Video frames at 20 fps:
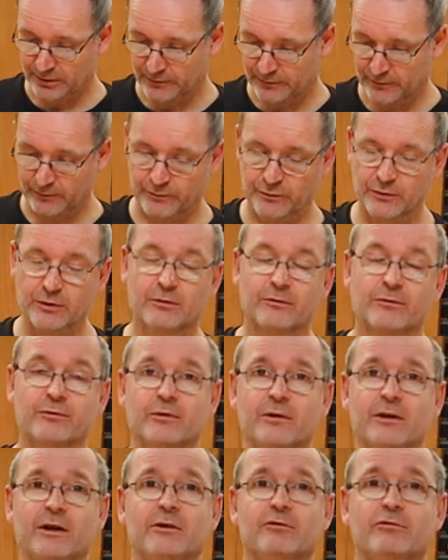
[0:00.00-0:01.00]
for
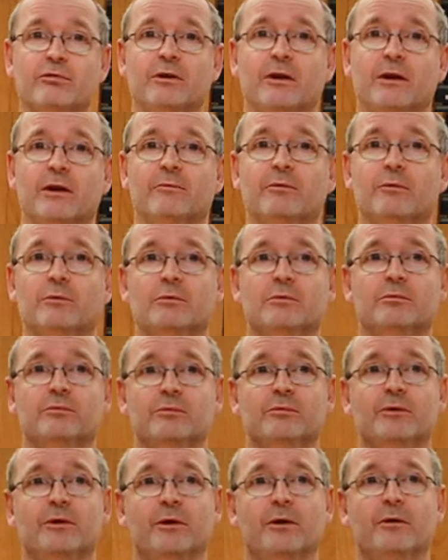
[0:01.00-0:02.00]
an entry level,
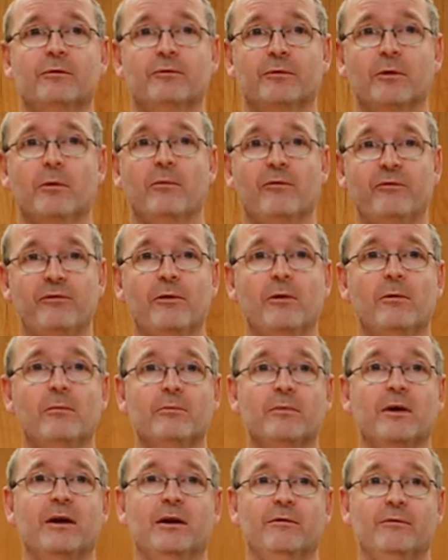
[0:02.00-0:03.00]
you know,
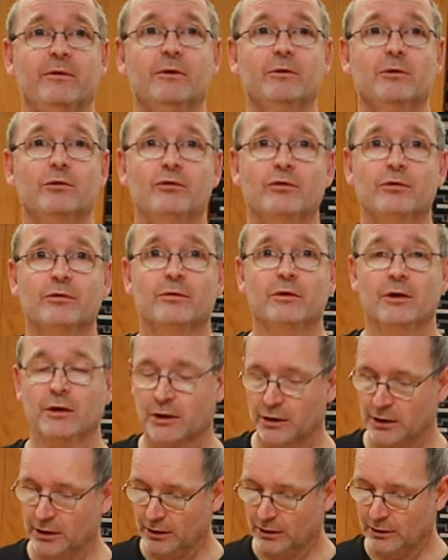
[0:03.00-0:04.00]
from Evolution,
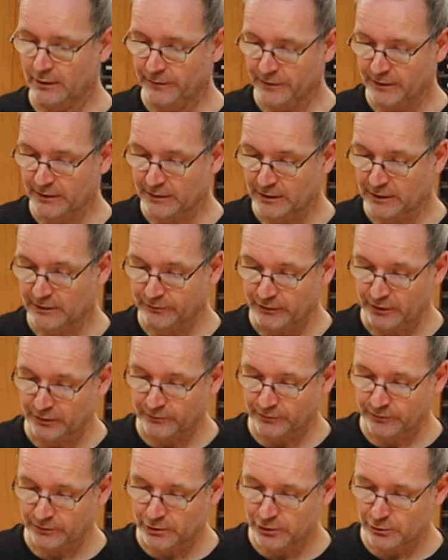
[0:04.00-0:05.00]
I think they've
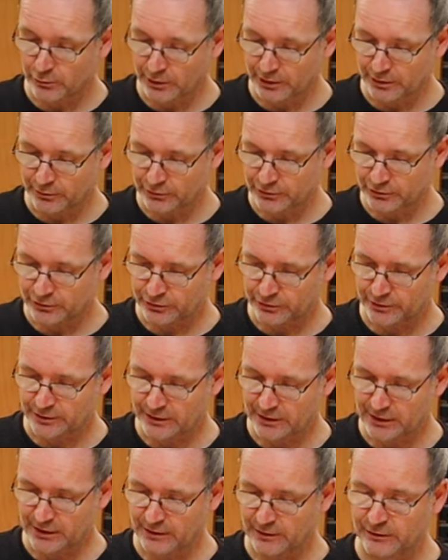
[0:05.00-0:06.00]
done very well to try and
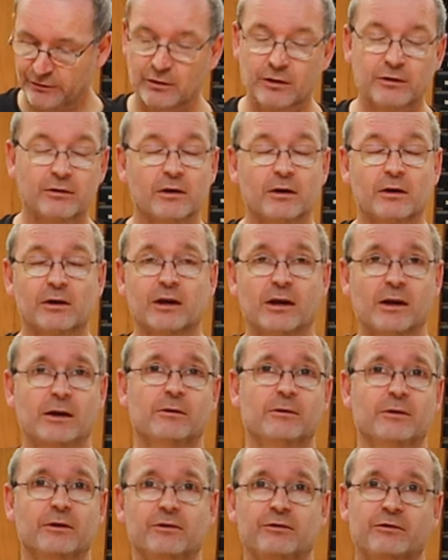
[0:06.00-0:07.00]
get this.
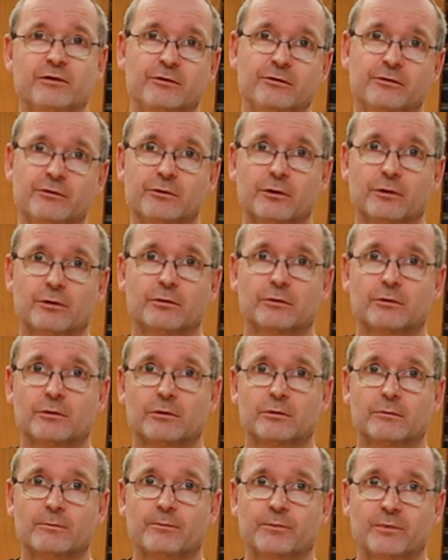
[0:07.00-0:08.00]
Again, this is not
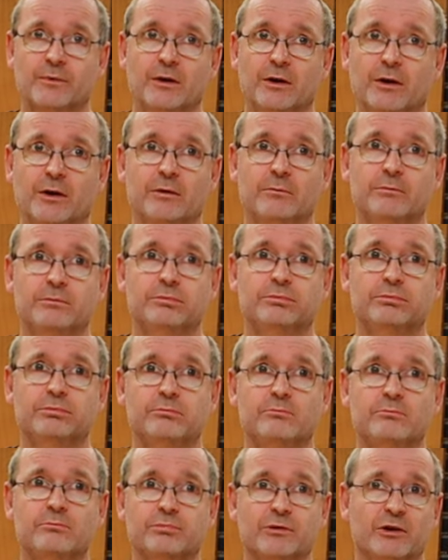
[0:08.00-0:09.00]

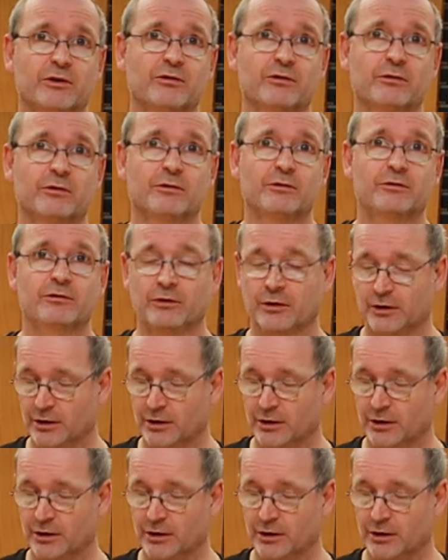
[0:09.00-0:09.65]
brushless.